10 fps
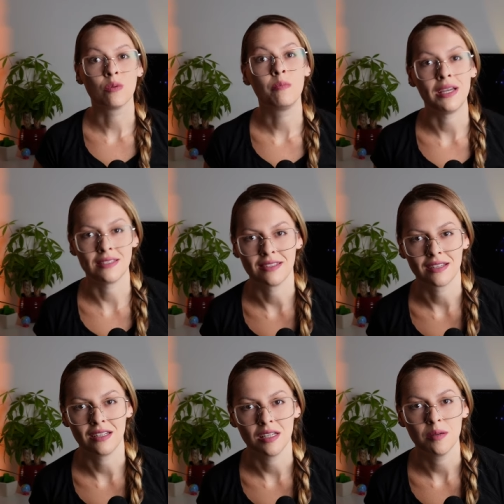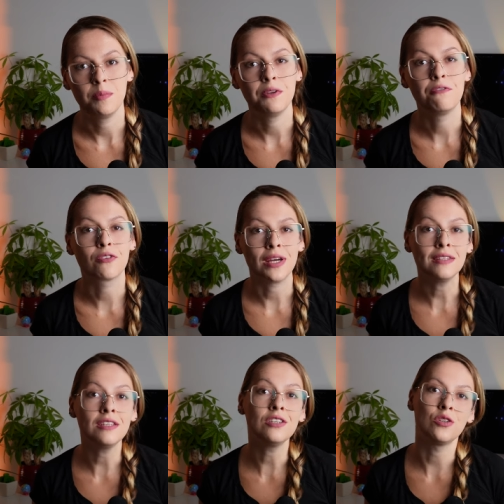basically,
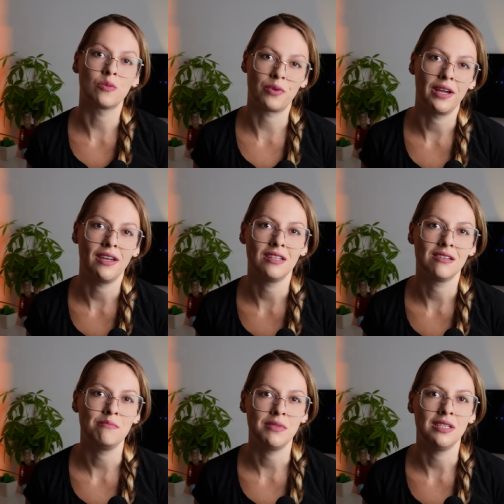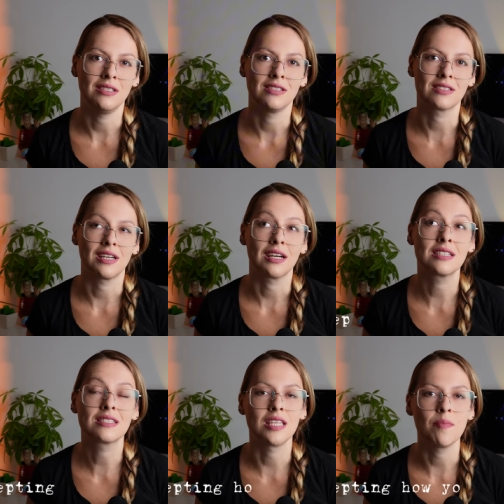befriending your brain means
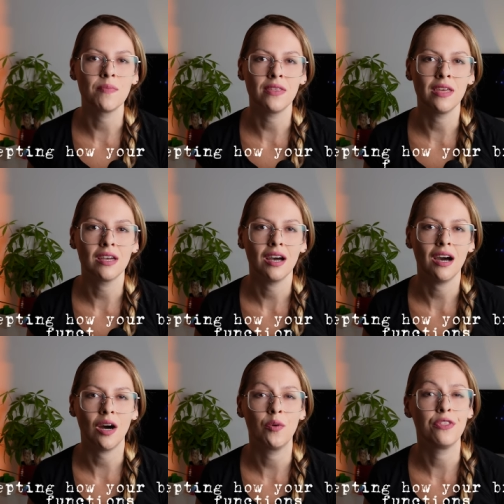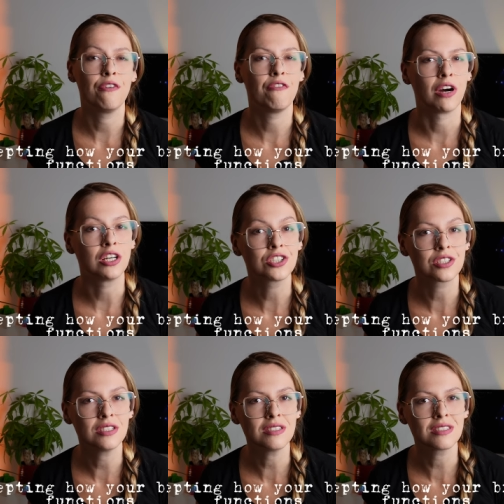accepting how it
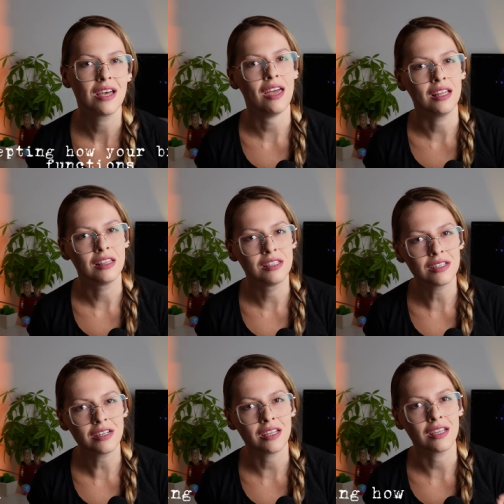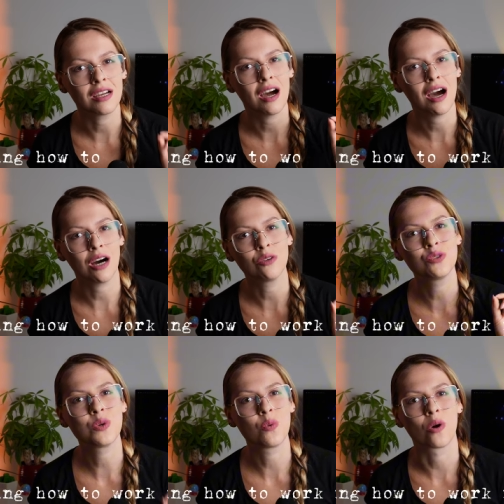functions and learning how
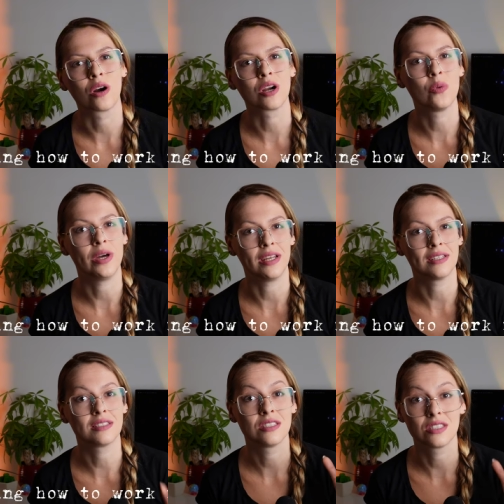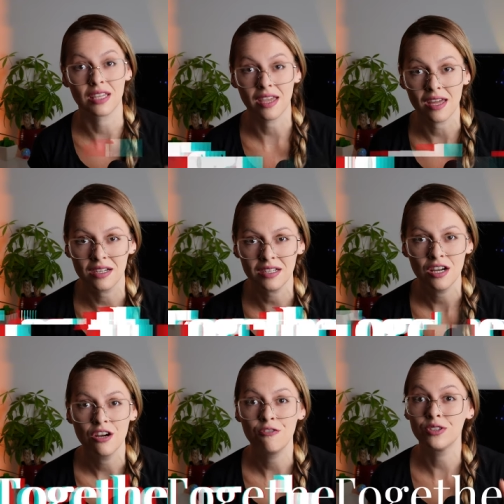to work with it together
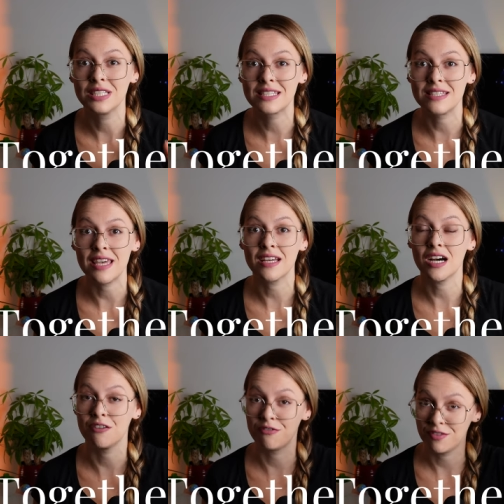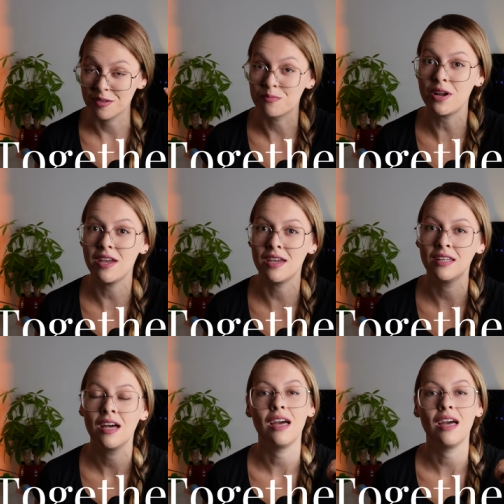for the sake of the brain